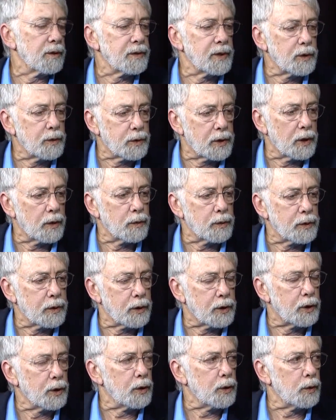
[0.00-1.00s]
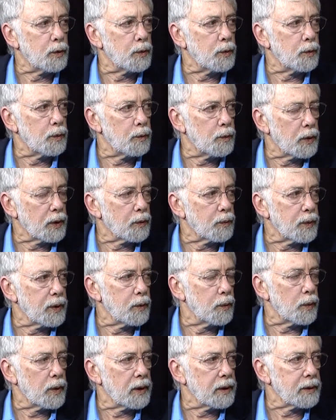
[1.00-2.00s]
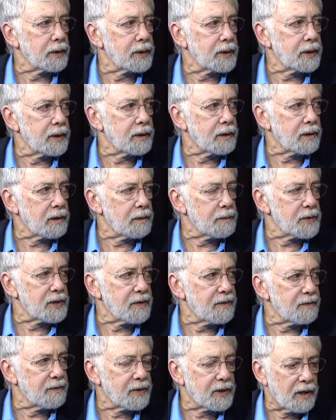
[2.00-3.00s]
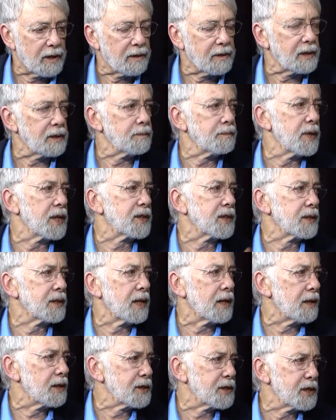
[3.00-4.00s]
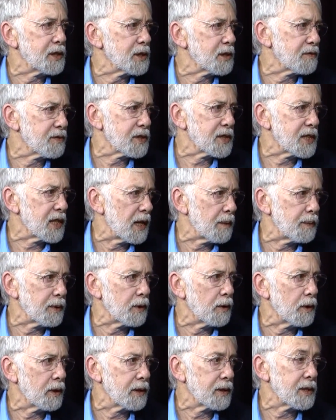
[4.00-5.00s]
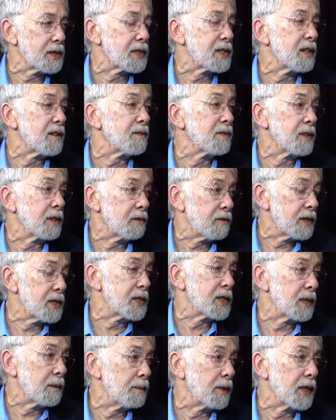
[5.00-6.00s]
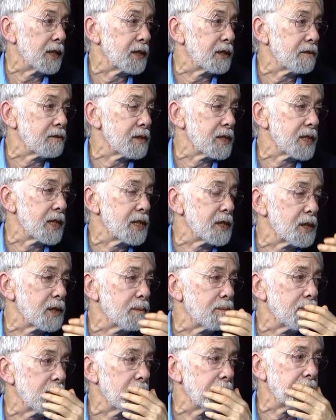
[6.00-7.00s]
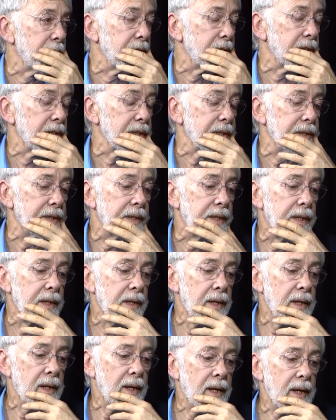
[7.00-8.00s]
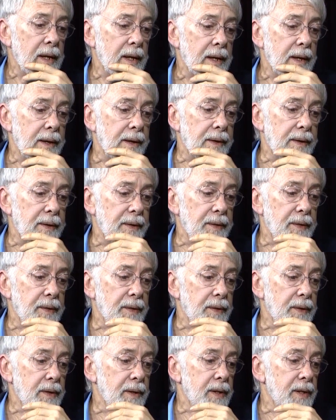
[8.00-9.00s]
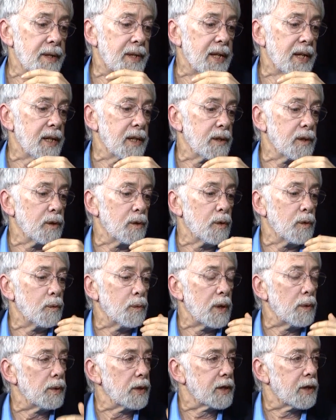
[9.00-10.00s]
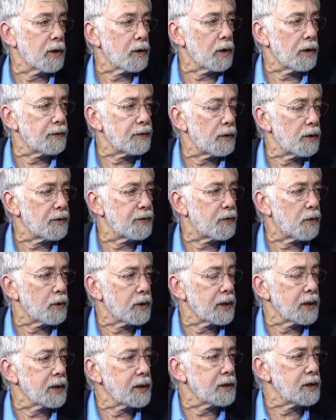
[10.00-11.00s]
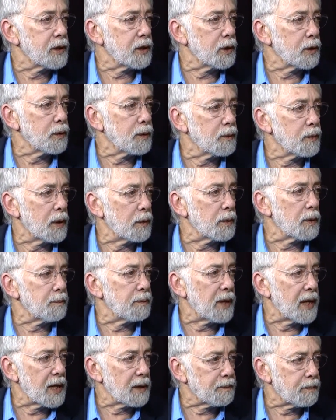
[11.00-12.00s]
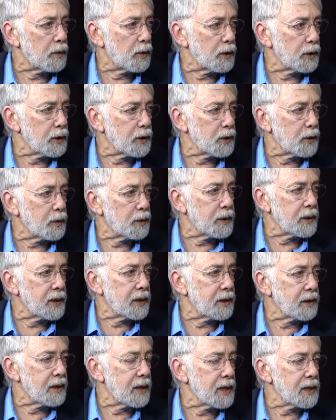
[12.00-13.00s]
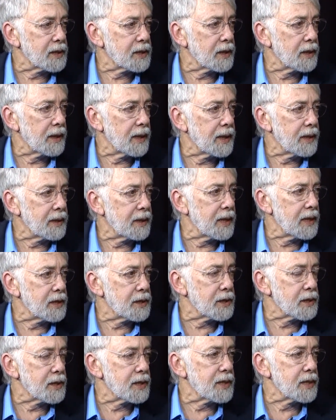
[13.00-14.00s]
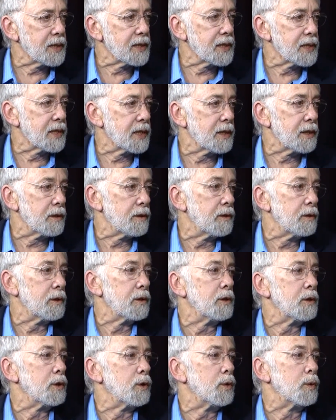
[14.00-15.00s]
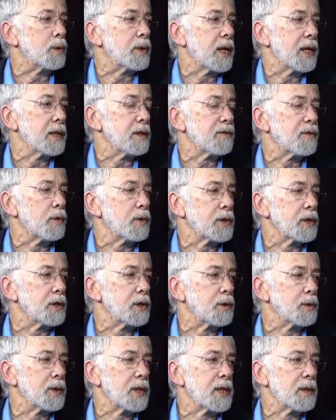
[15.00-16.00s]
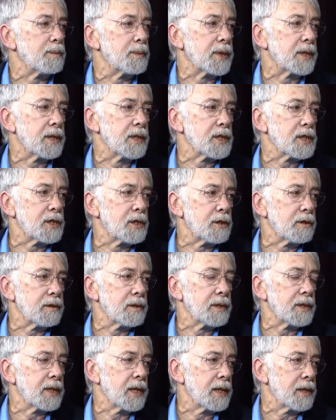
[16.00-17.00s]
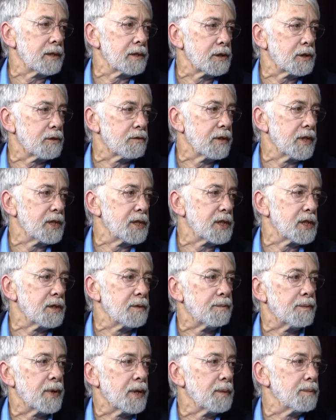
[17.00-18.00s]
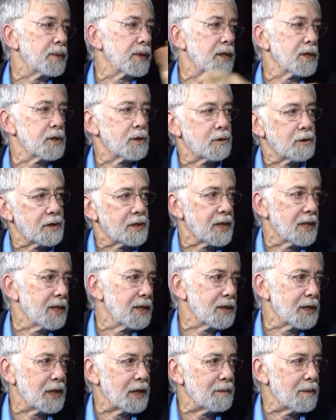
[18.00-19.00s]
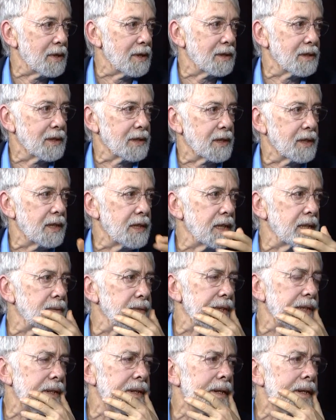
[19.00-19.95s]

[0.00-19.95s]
if you don't do what we want in terms of current methodologies for stopping all of this stuff, increasing militarization primarily, then we will cut off all foreign aid to you and we will blackball you in international aid agencies, and you can't afford to do that because you're in dire straits, in part because you're tied to the American economy.